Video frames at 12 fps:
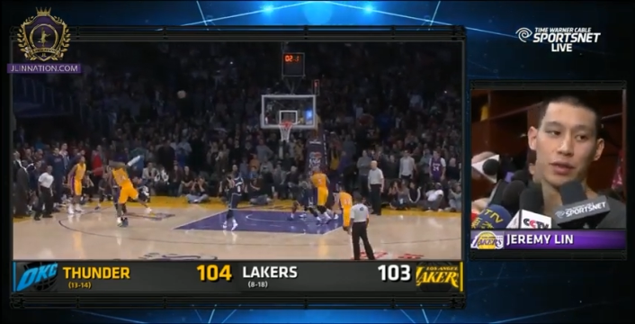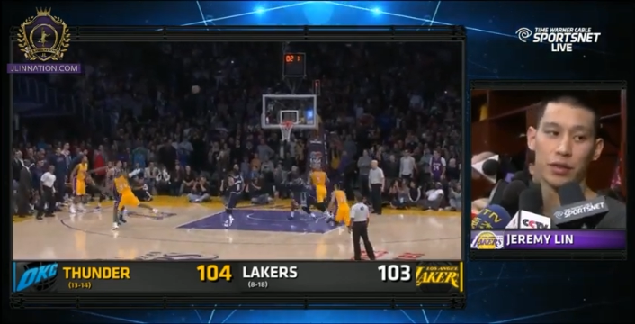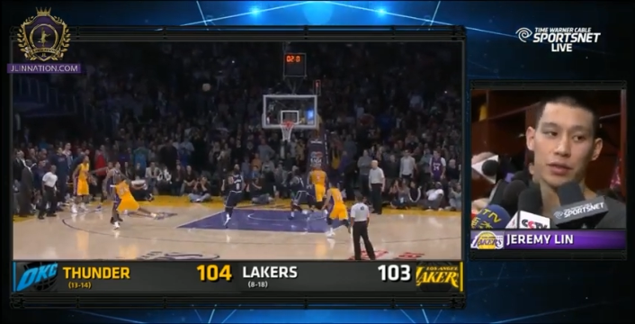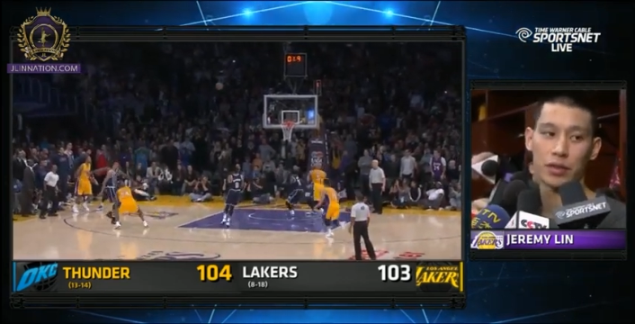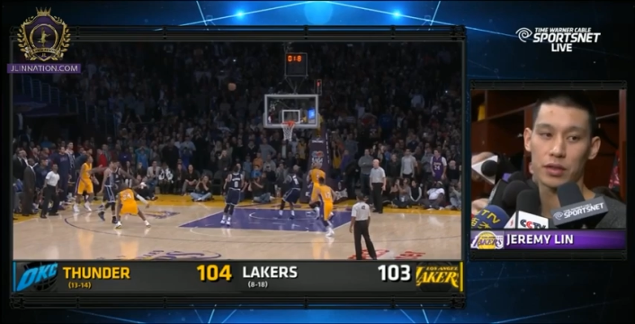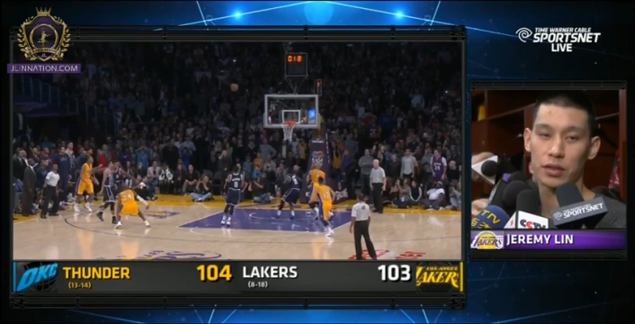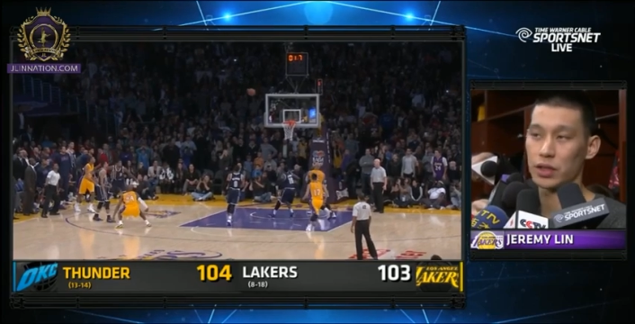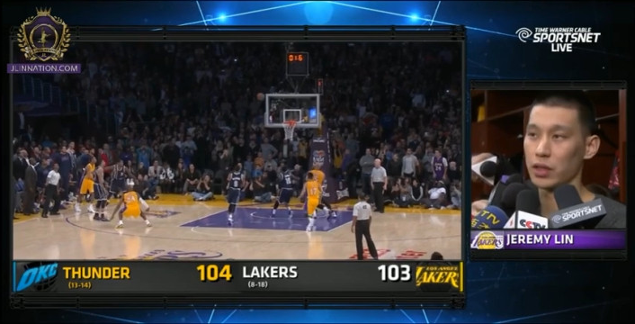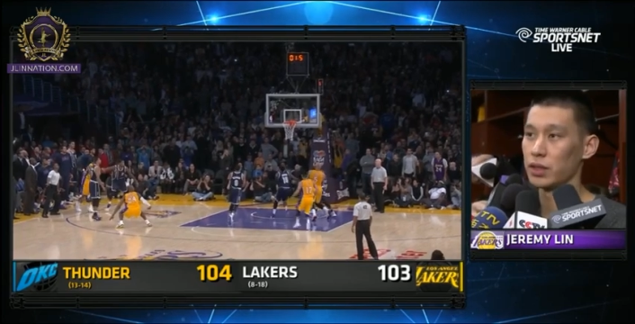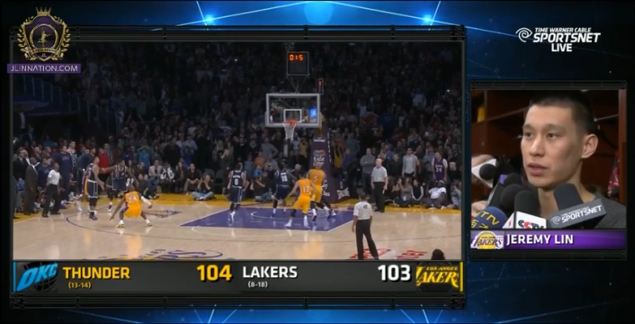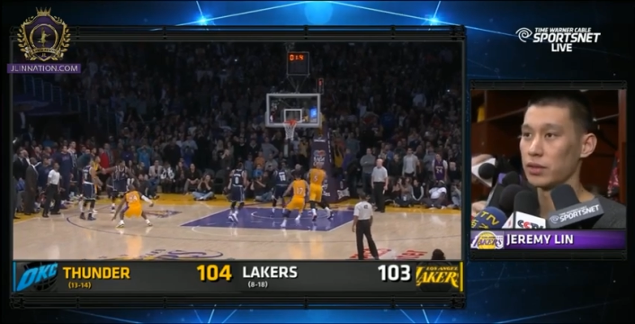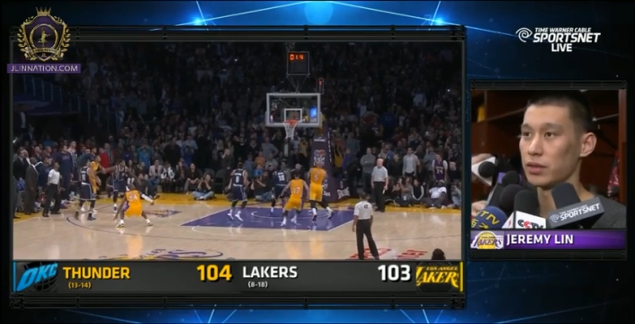he starts
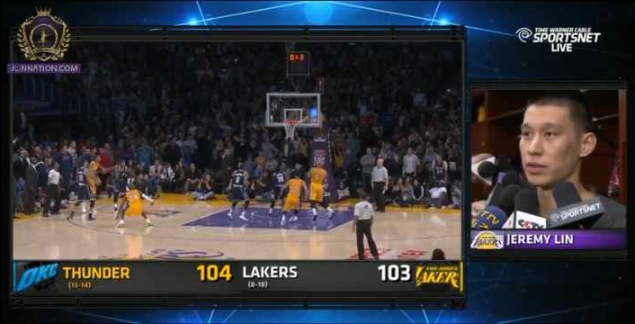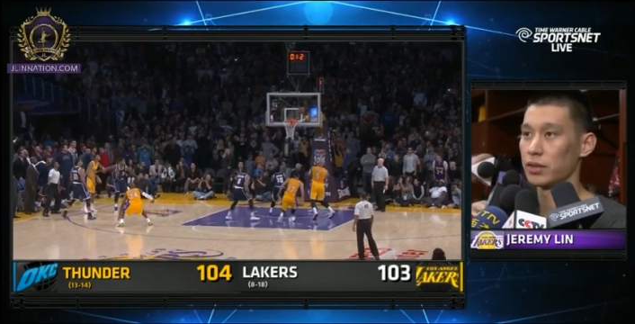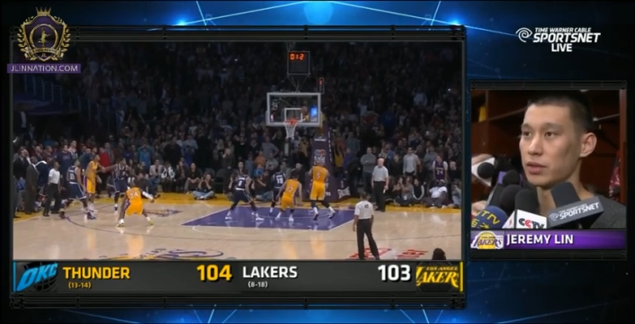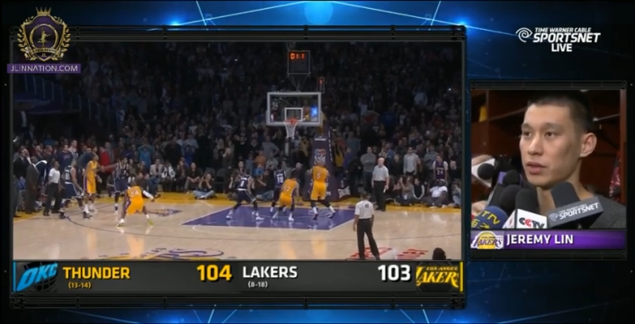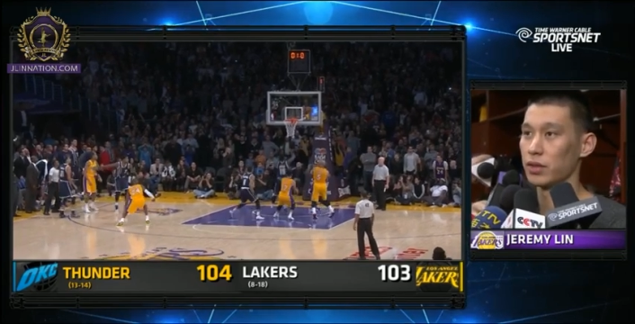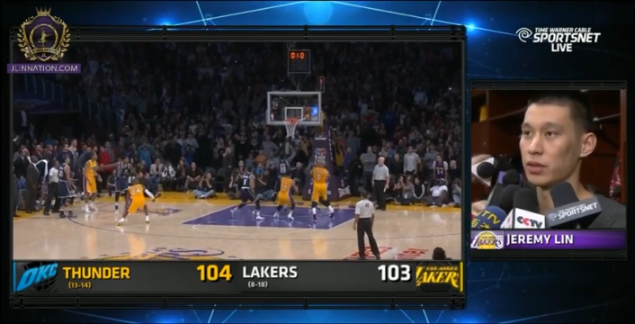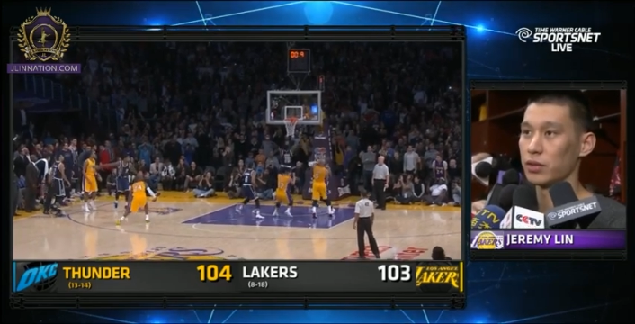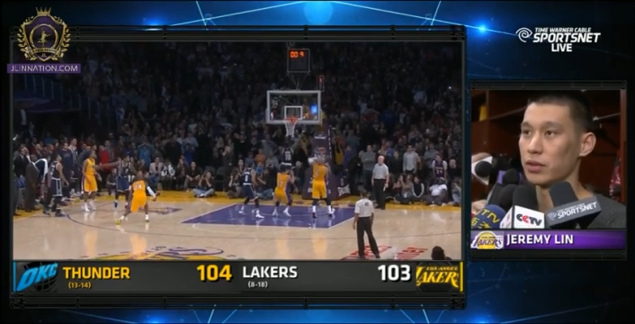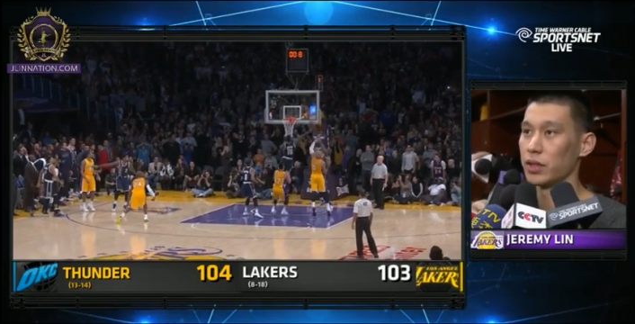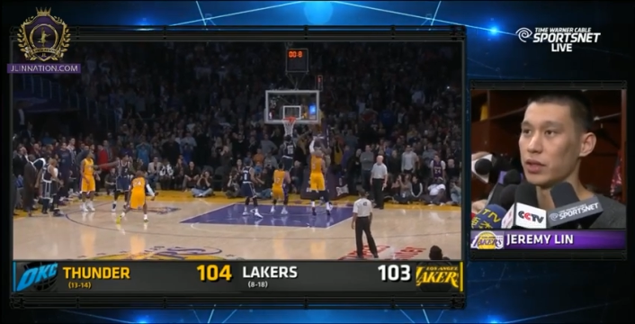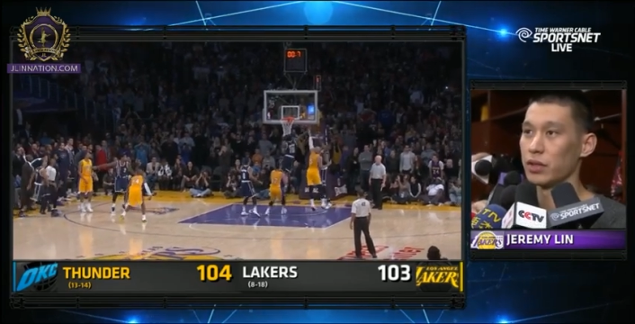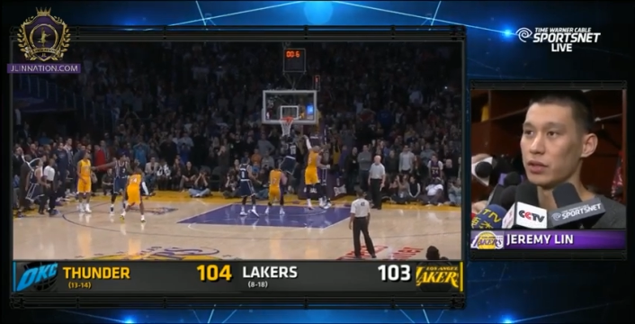getting his, you know,
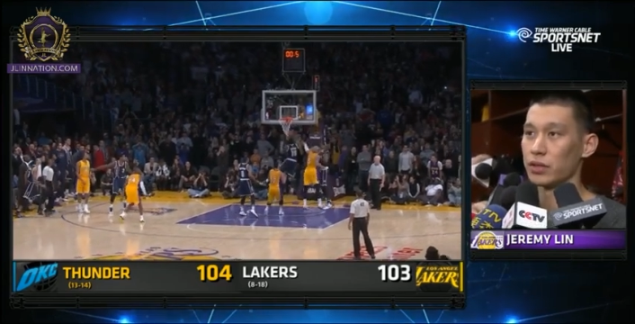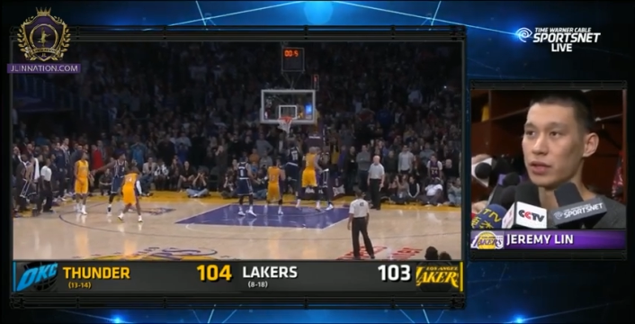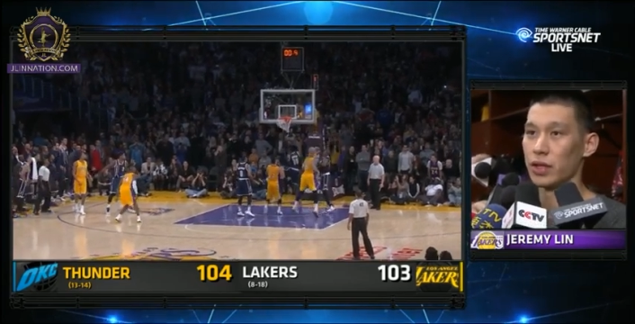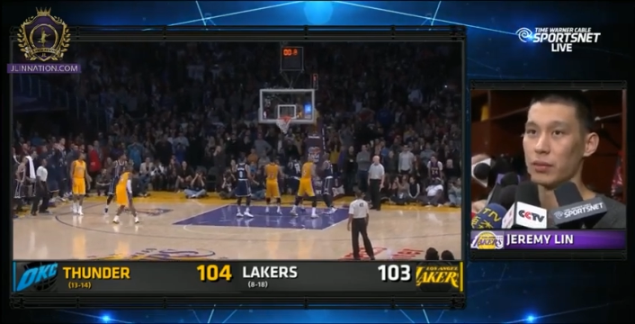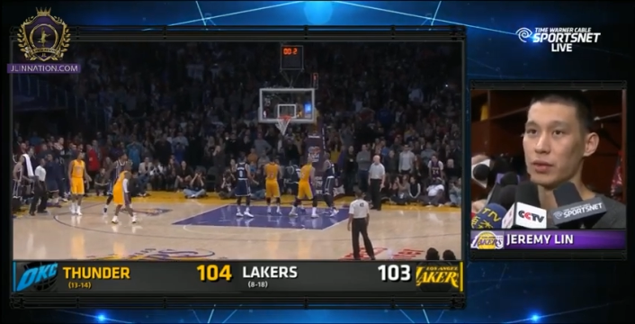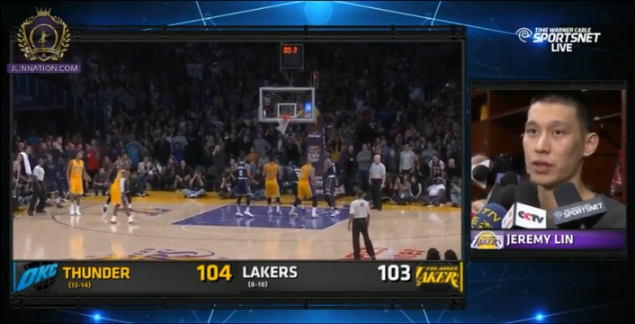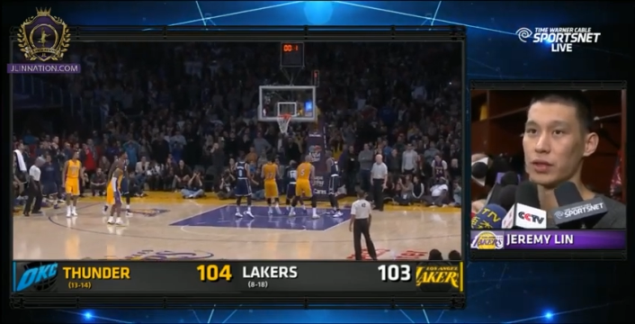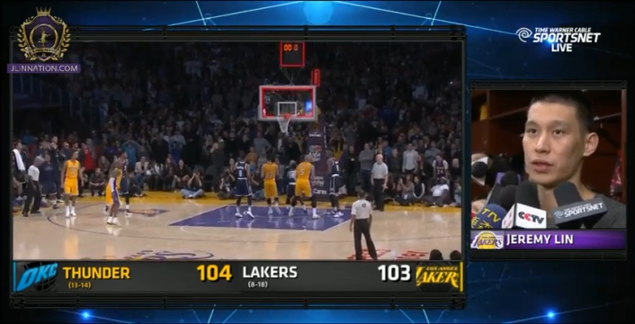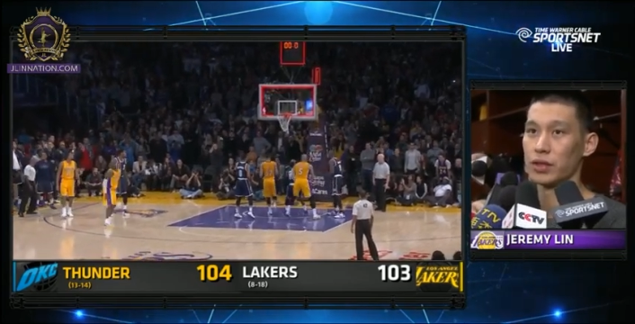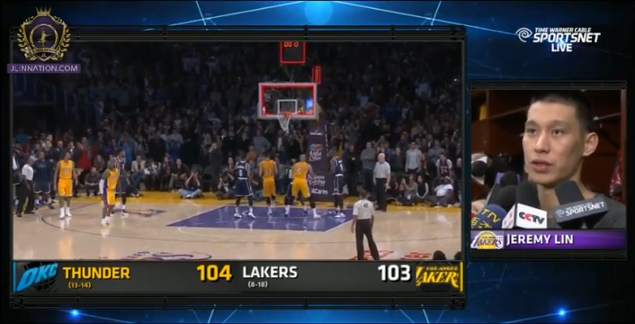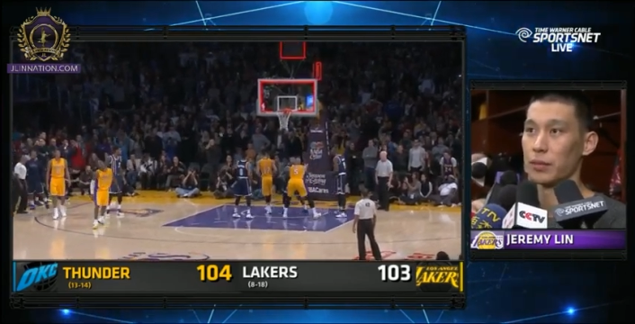hitting those game winners.